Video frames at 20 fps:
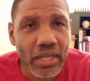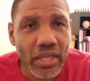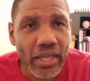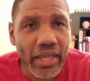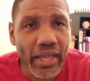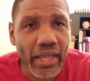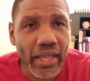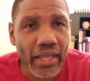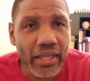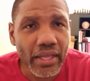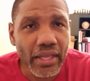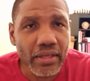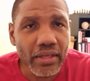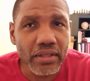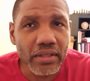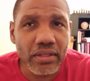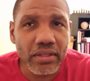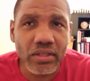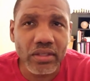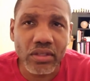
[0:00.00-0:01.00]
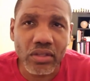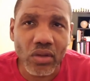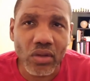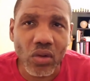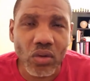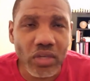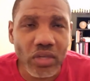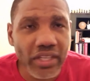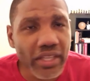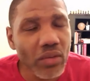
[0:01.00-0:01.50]
and
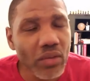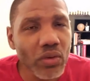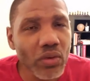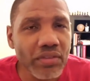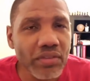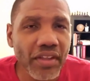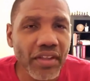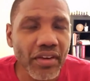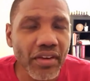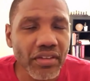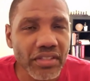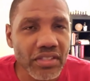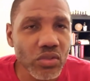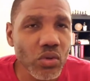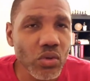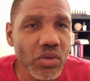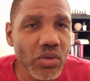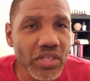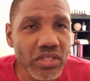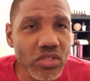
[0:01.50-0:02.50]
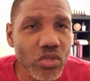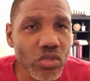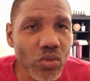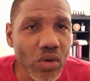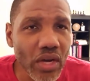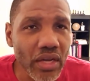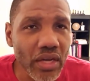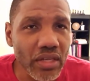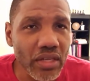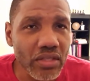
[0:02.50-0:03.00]
look at what they're doing to
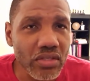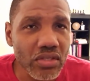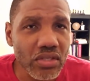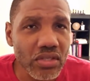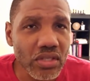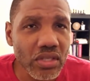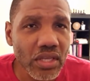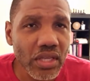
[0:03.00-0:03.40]
us,